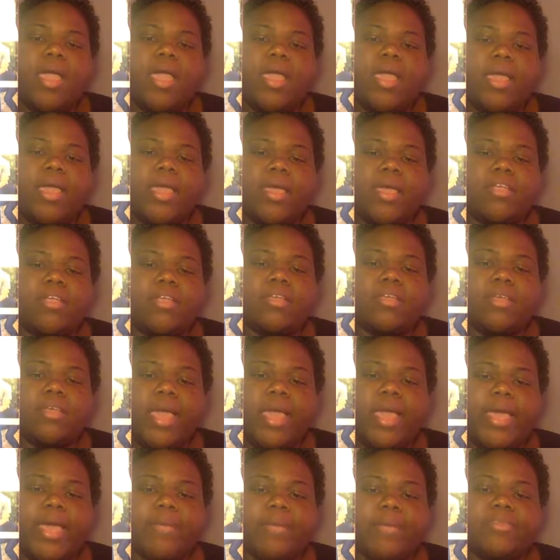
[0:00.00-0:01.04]
and
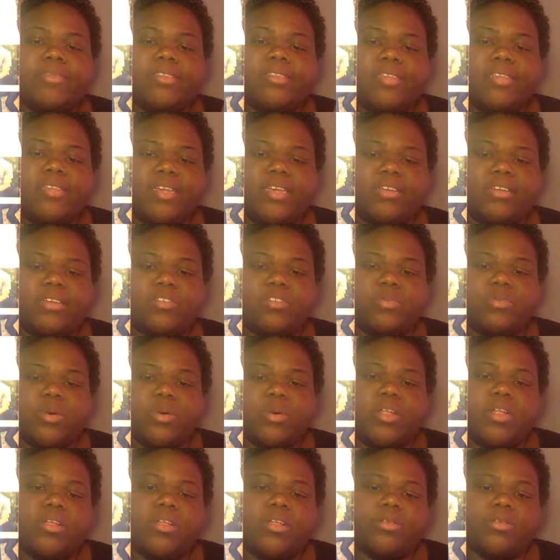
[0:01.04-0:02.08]
Gabe's tents were
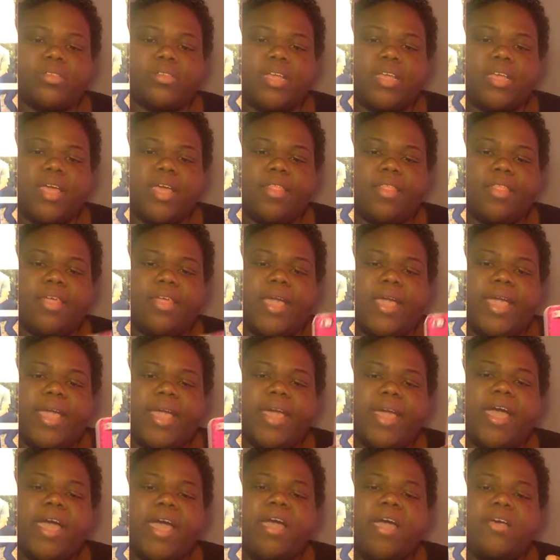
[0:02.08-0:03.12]
close together,
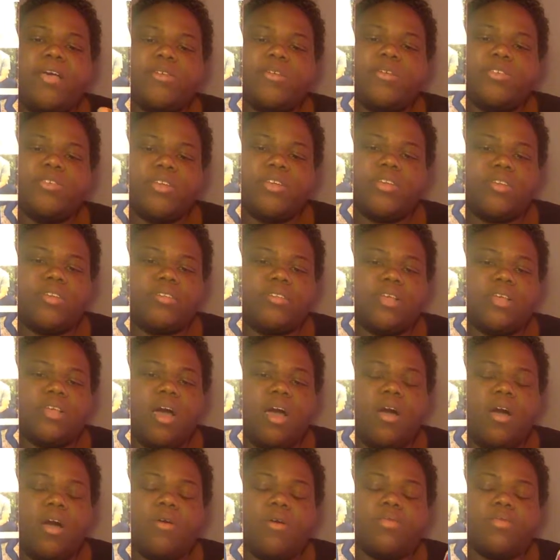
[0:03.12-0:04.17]
and she
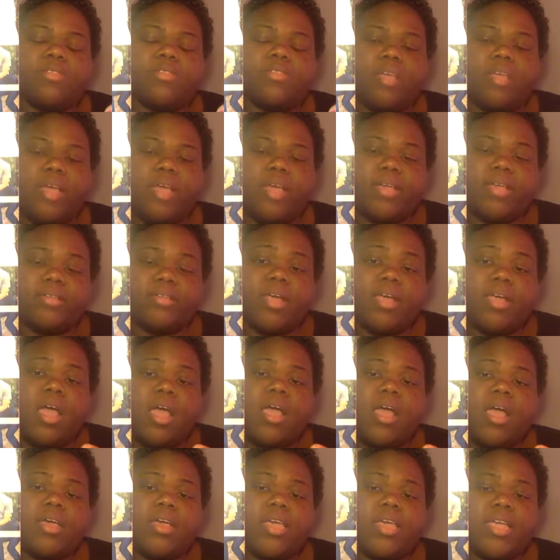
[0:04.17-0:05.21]
saw Tess
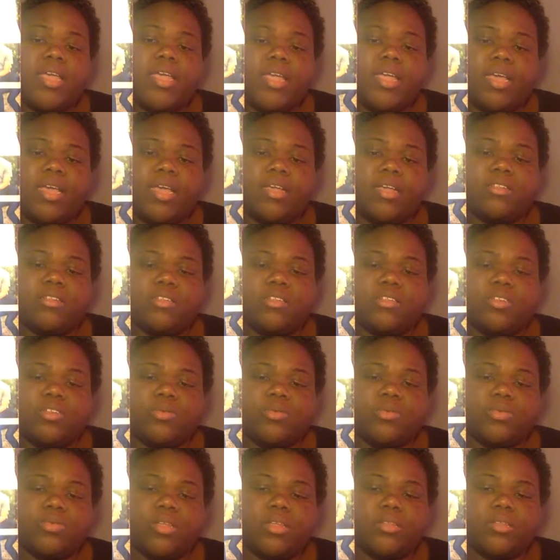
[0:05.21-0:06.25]
getting
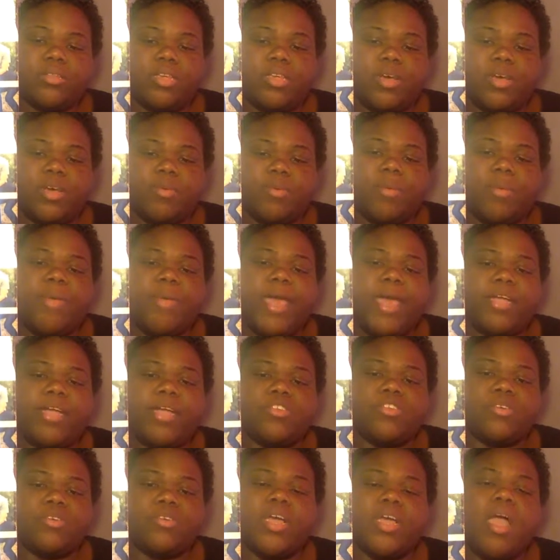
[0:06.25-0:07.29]
into the tent with
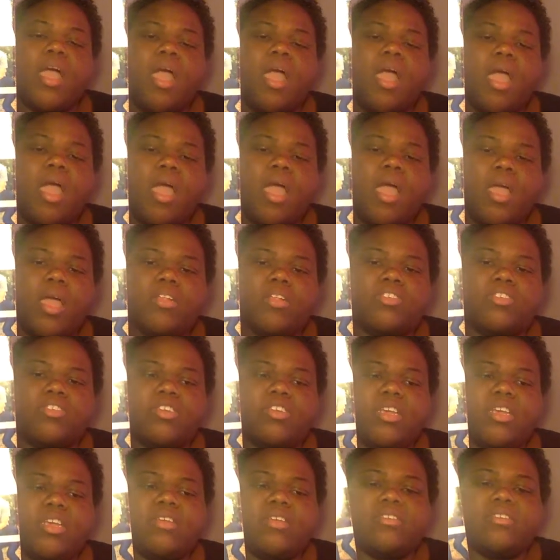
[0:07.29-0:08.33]
Patrick, and
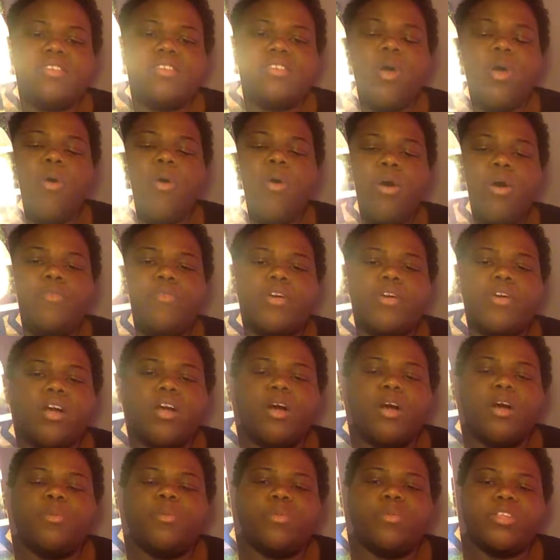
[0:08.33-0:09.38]
she is so
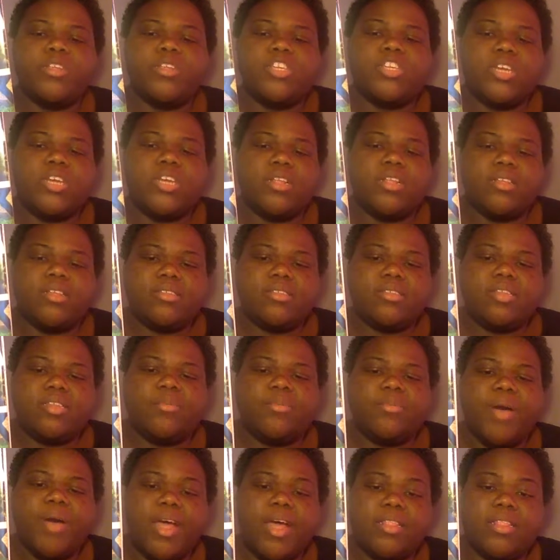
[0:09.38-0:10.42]
overcome with jealousy
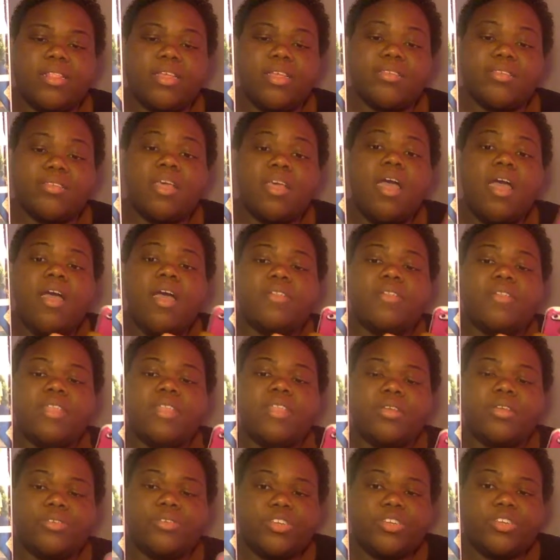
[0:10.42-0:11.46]
by this
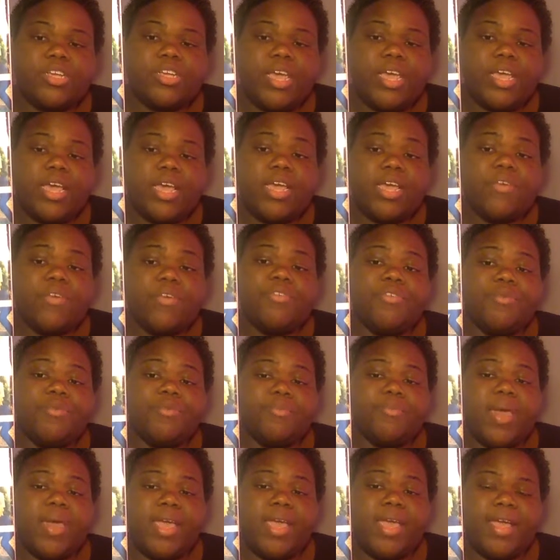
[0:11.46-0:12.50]
that she can't
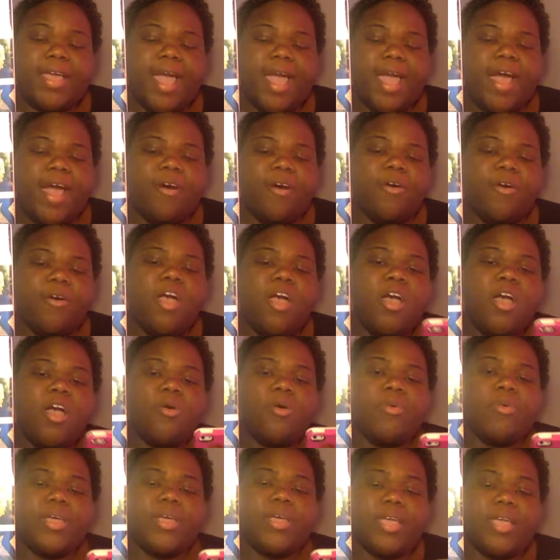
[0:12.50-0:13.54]
even make out
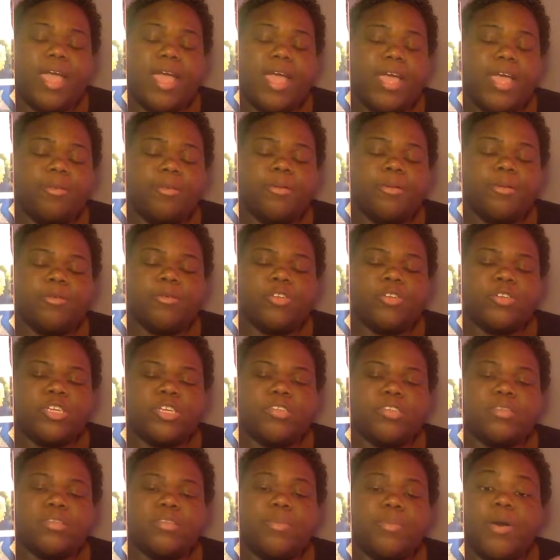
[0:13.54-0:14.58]
with Gabe, who she
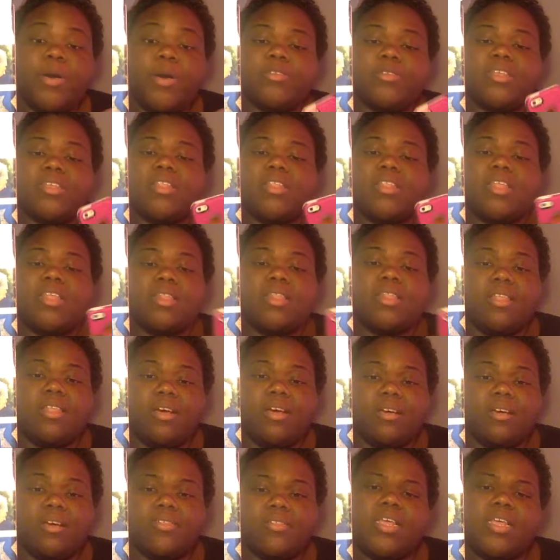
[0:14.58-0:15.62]
supposedly
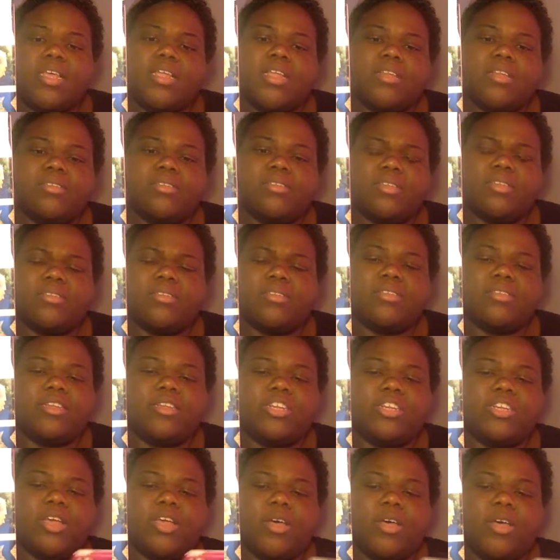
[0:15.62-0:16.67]
loves and is in
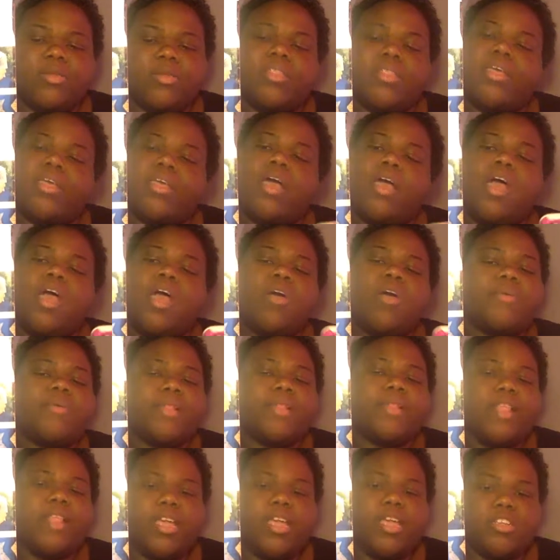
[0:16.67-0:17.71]
such a healthy
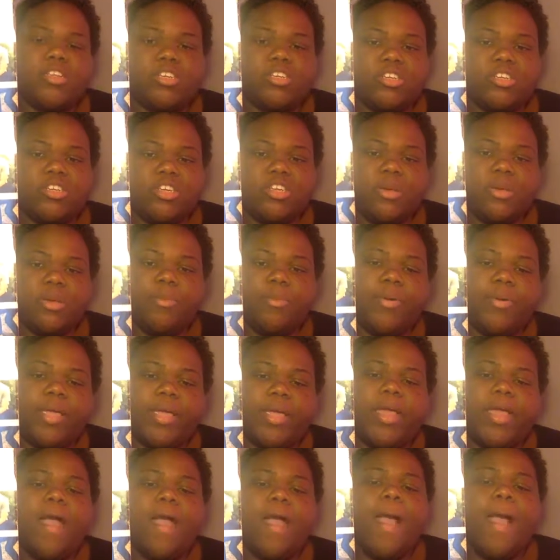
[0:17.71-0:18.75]
relationship
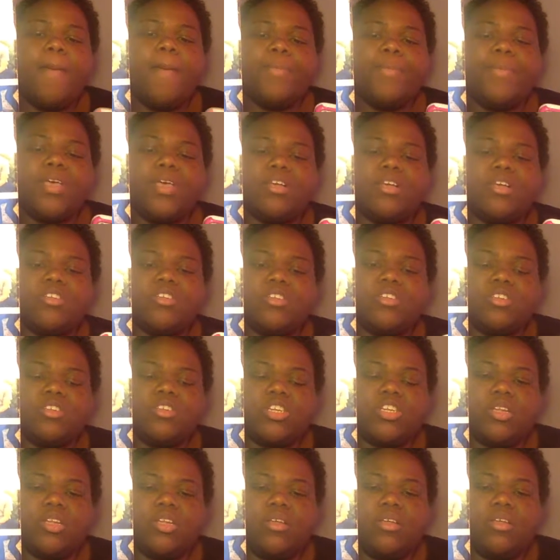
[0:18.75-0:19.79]
with, because
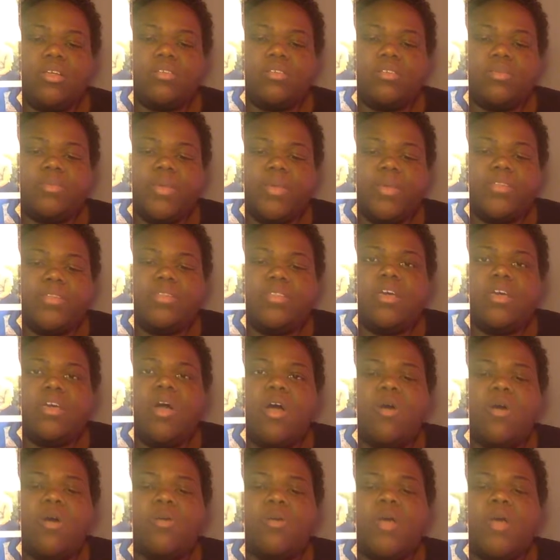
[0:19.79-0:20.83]
she spends the
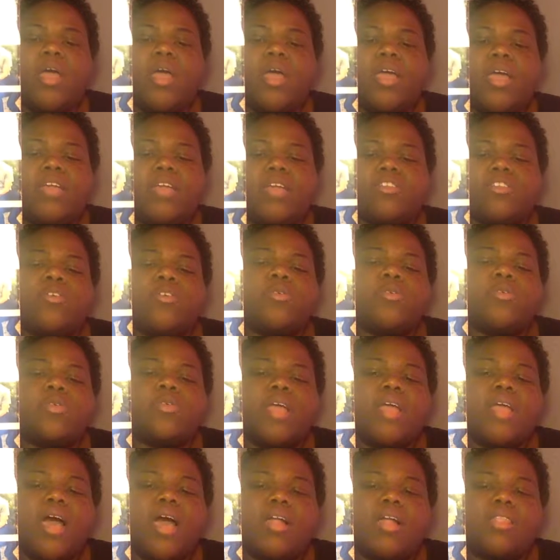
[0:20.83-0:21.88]
whole internal
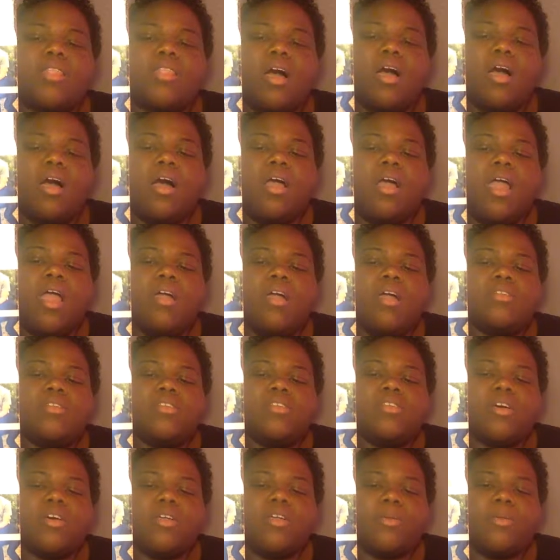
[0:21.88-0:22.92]
dialogue
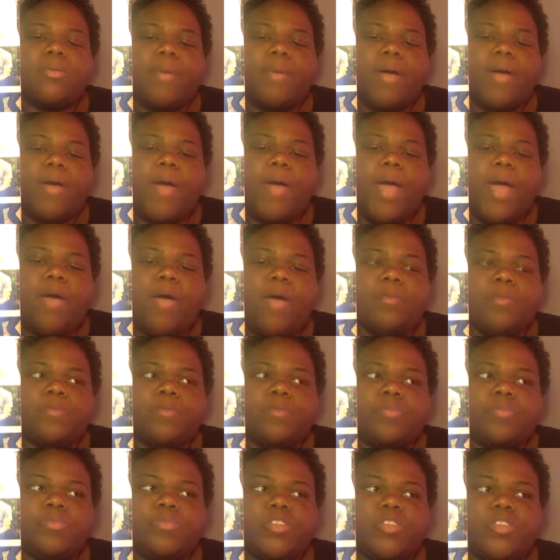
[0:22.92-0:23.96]
talking about how
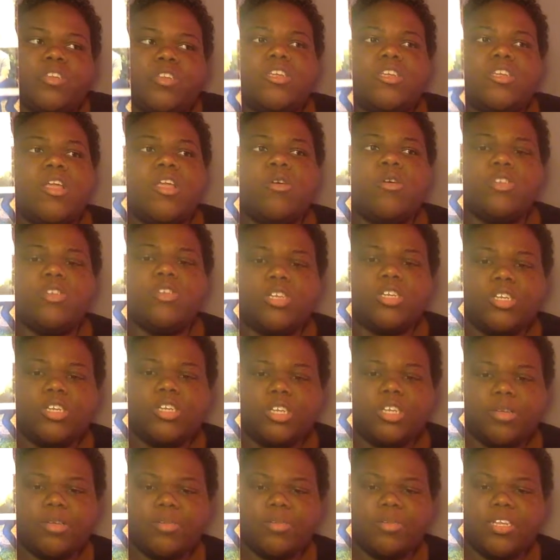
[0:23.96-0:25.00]
she knows she
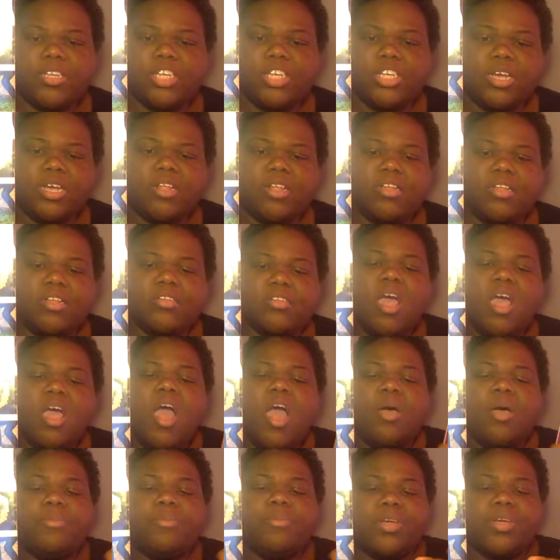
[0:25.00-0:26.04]
shouldn't be jealous,
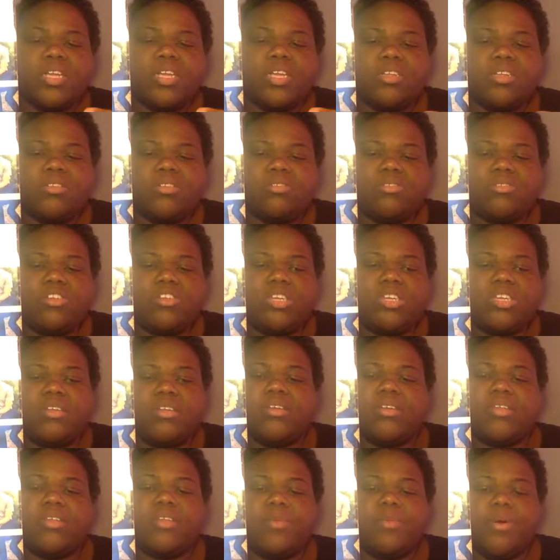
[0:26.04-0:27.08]
but she
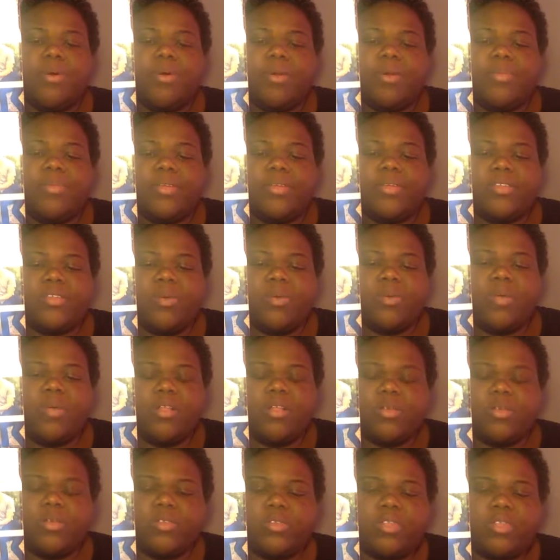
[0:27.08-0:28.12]
doesn't want to be so
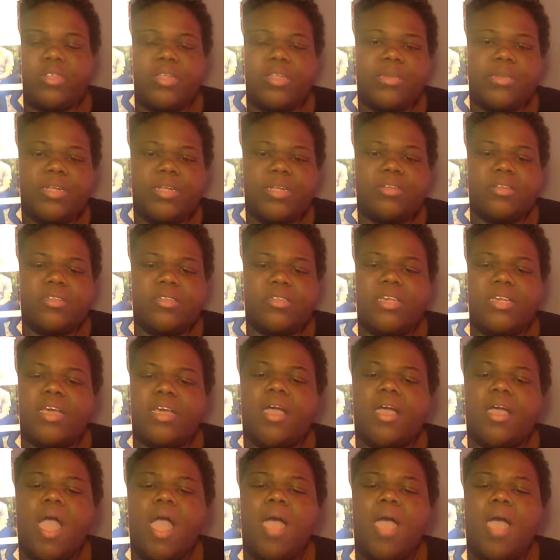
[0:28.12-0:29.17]
close to them in the tent
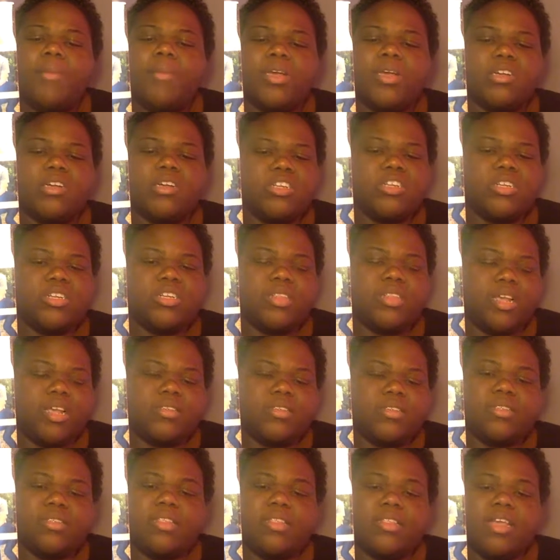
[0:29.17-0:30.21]
because she
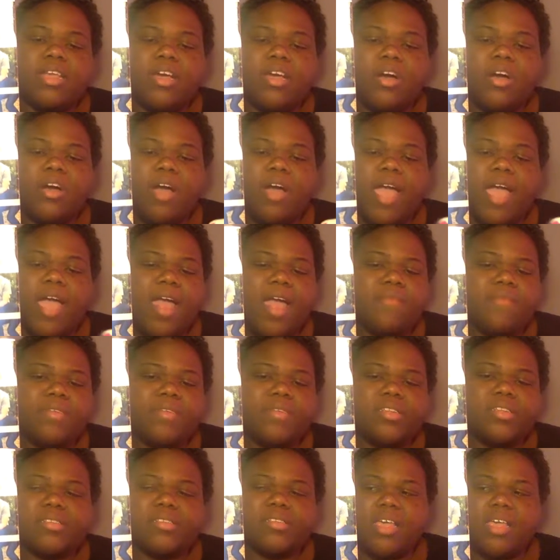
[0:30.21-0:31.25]
thinks that they are
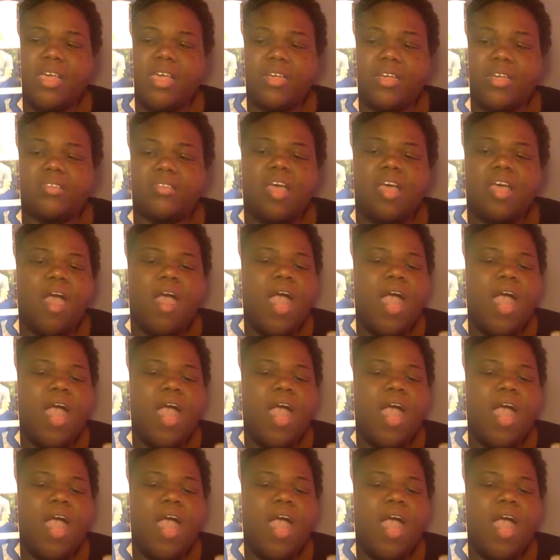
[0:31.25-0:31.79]
having sex.